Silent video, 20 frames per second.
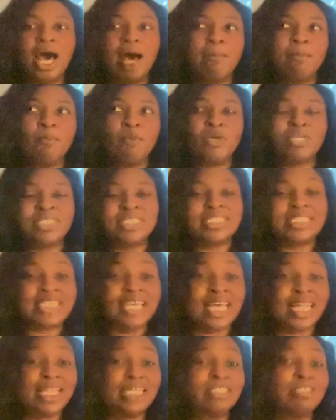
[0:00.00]
more
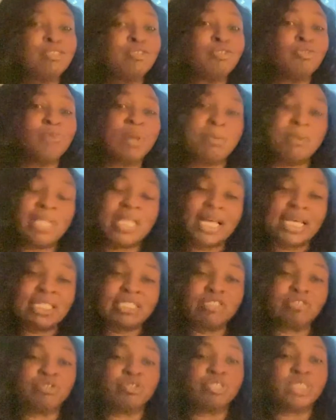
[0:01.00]
succinctly to maybe
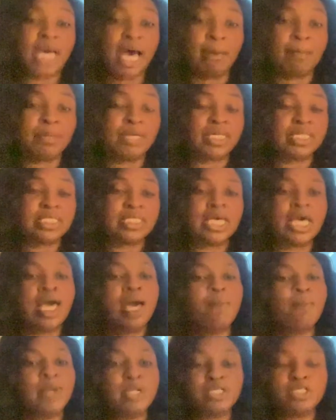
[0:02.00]
lessons or topics.
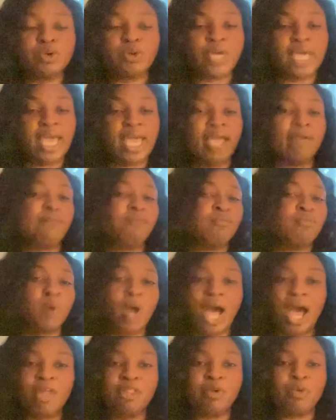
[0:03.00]
But it's okay
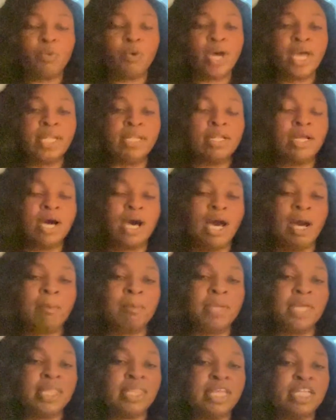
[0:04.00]
either one
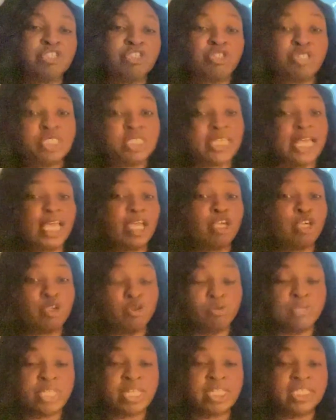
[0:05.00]
that your state
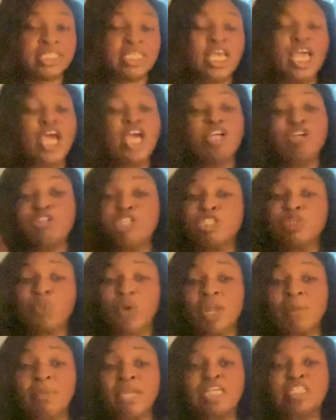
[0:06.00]
uses. You just
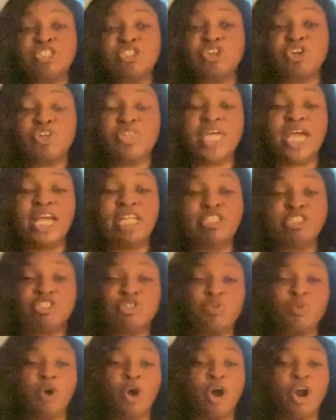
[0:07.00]
want to make sure that
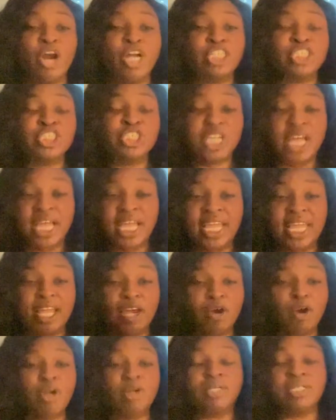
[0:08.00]
you are checking
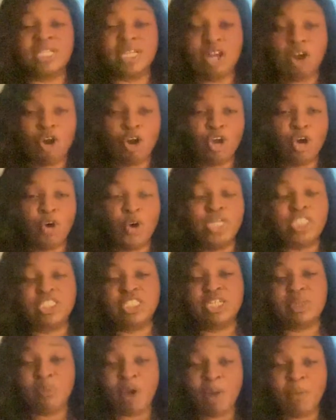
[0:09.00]
or are going to
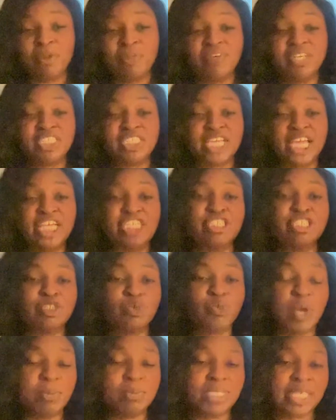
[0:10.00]
the Department of Education's
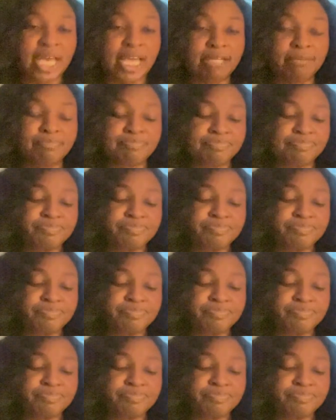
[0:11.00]
website